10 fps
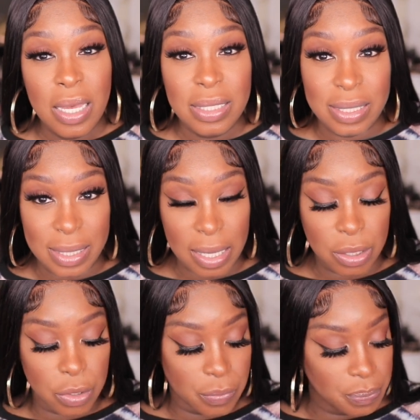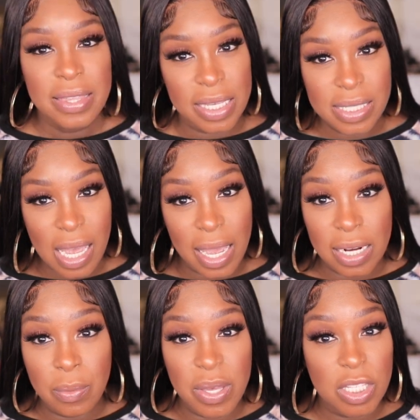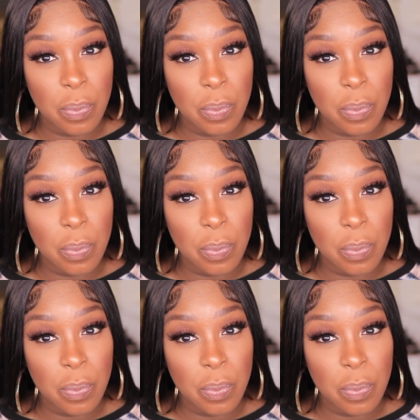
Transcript: detector. This item is